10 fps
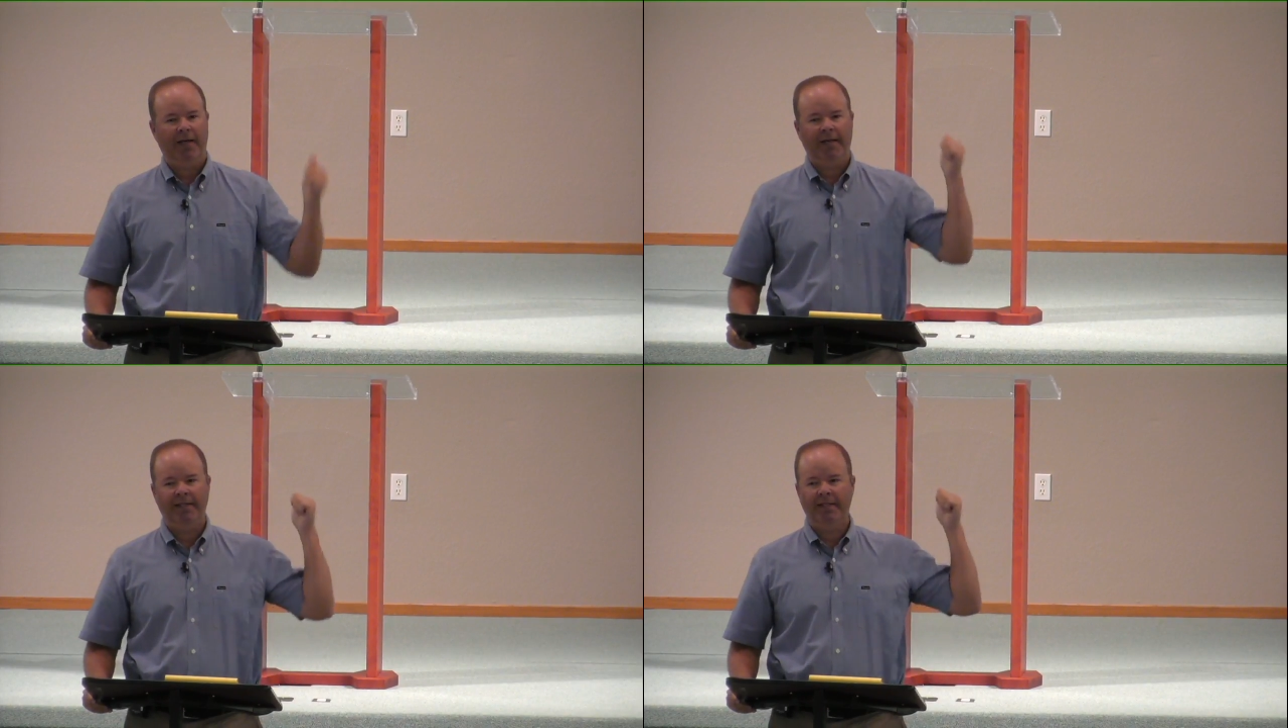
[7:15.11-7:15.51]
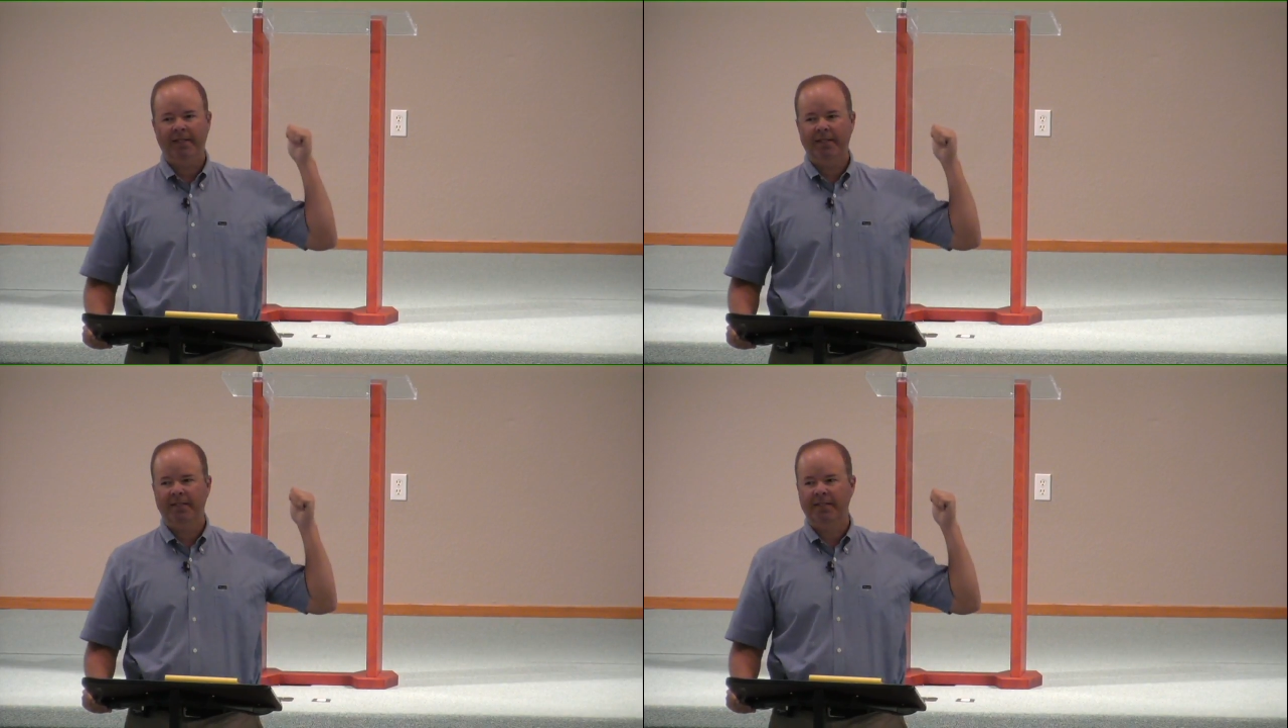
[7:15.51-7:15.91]
I did
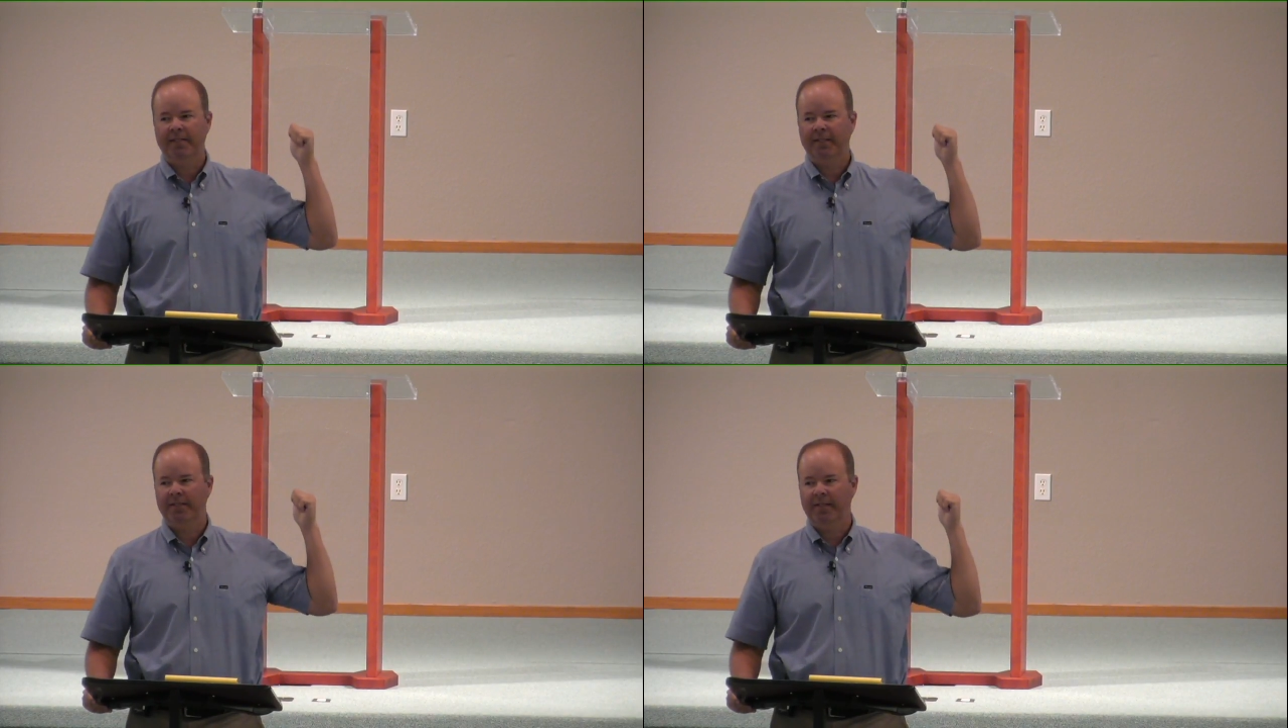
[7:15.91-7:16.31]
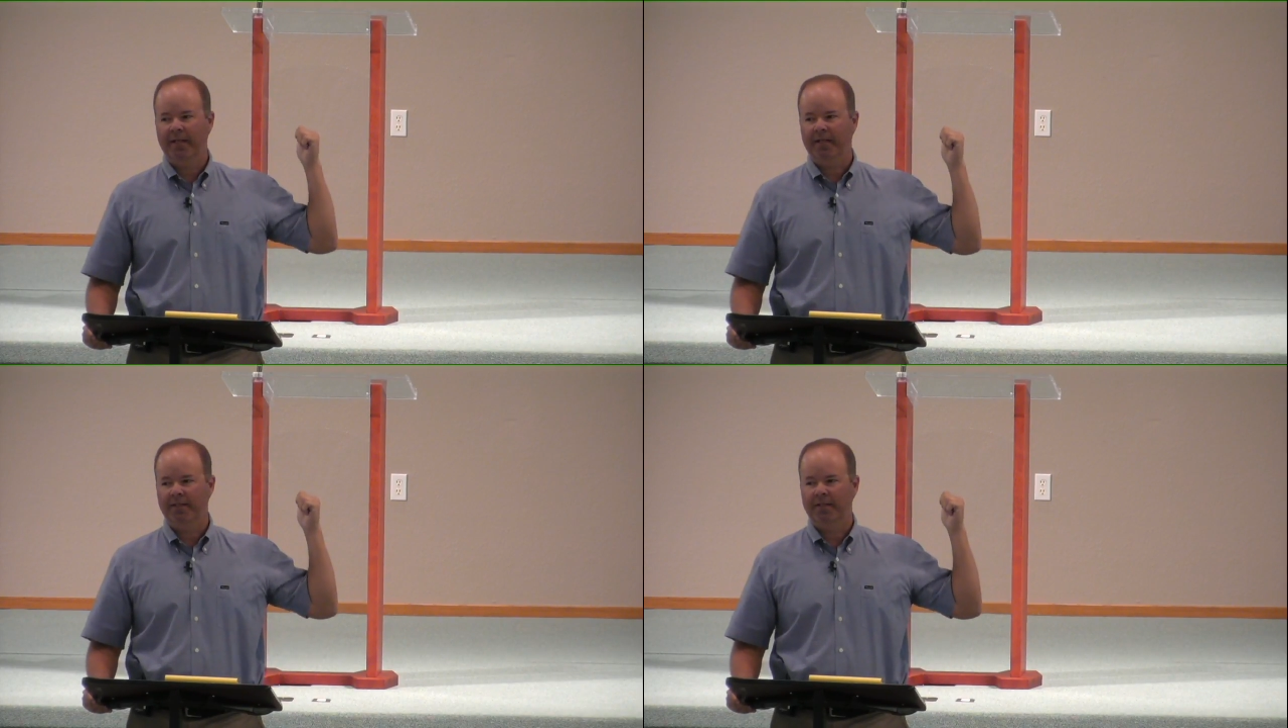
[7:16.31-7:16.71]
this in 6
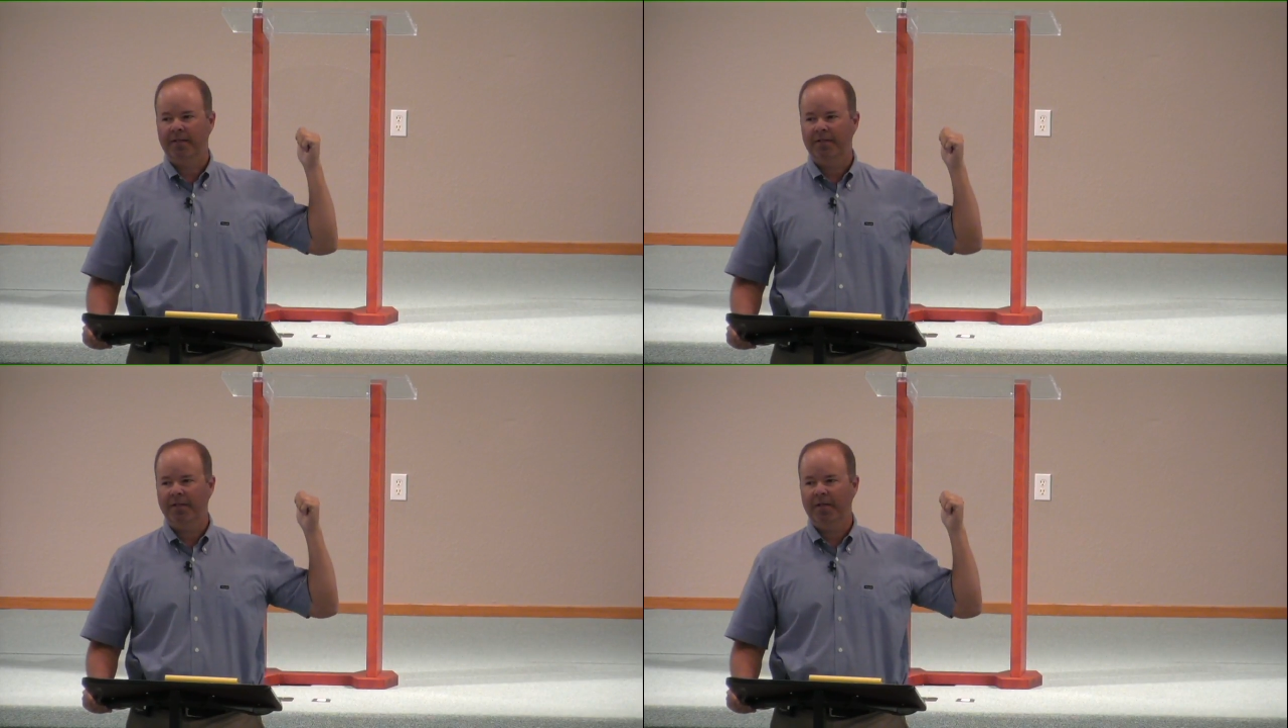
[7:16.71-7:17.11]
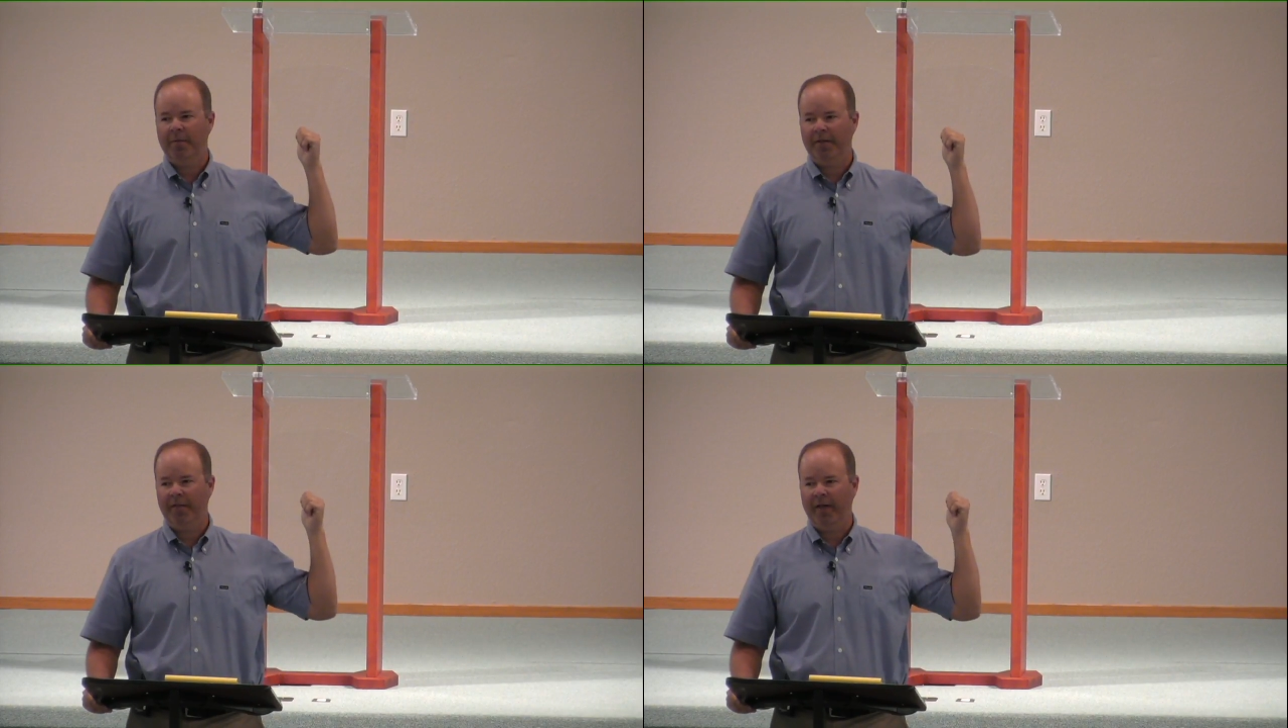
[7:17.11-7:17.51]
days. Think
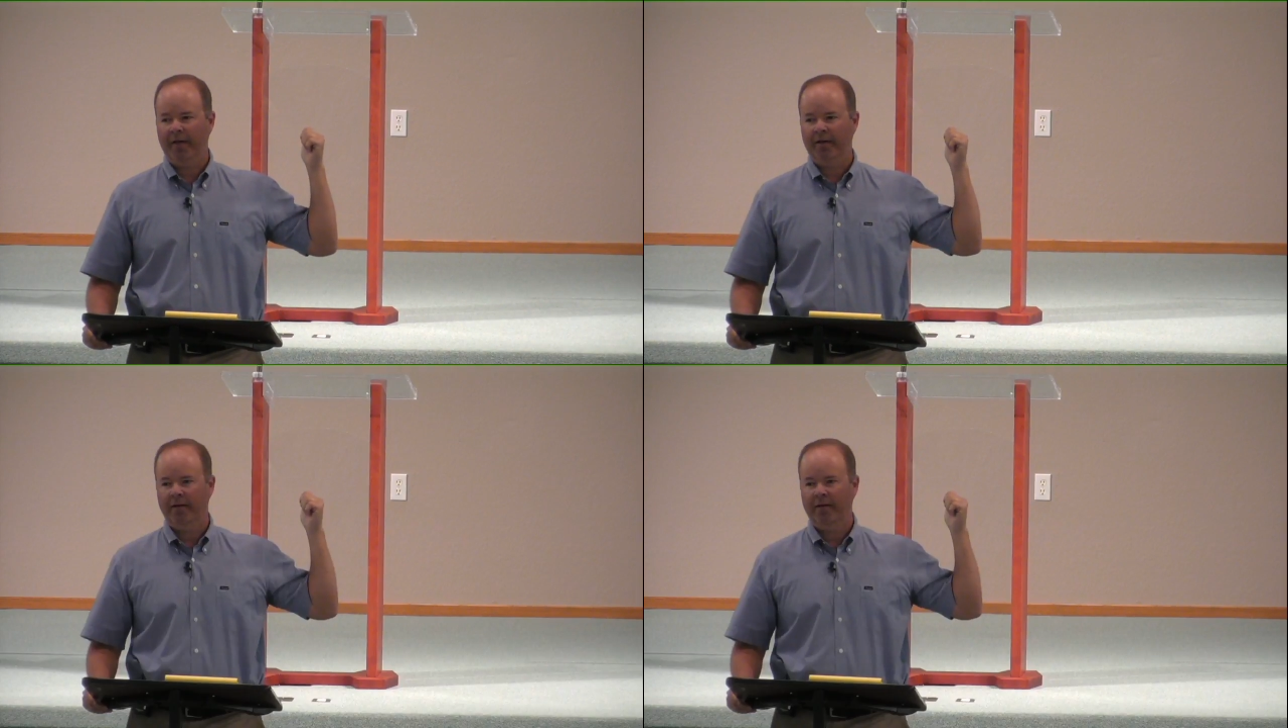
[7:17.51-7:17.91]
about that.